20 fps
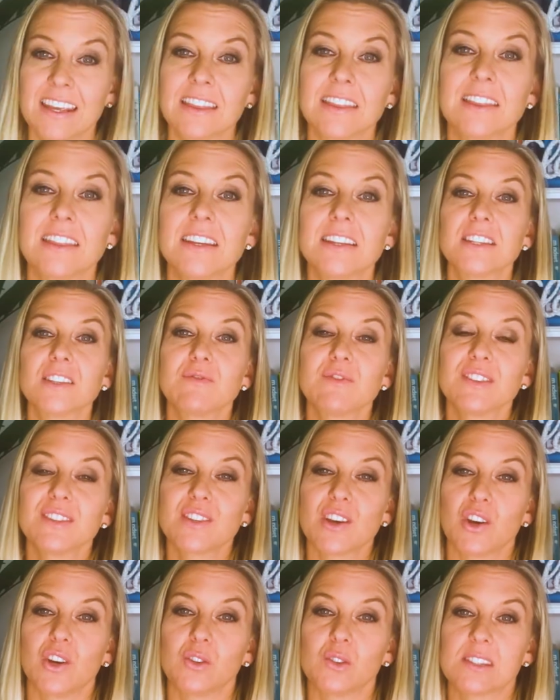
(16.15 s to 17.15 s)
This
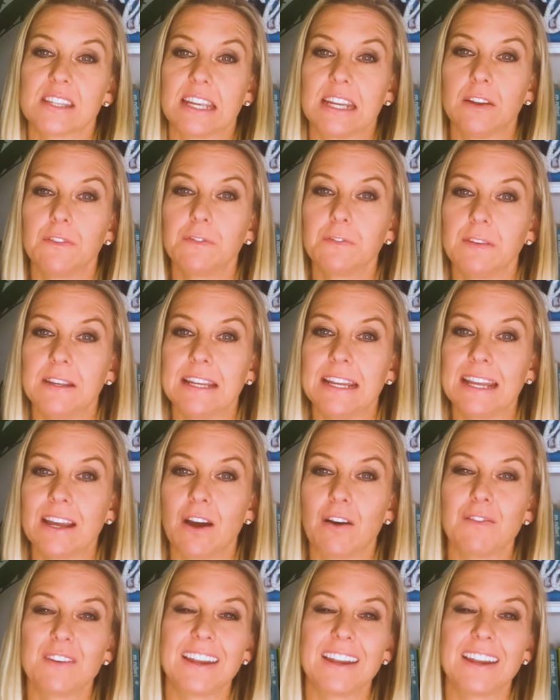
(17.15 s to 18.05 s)
results in a feeling of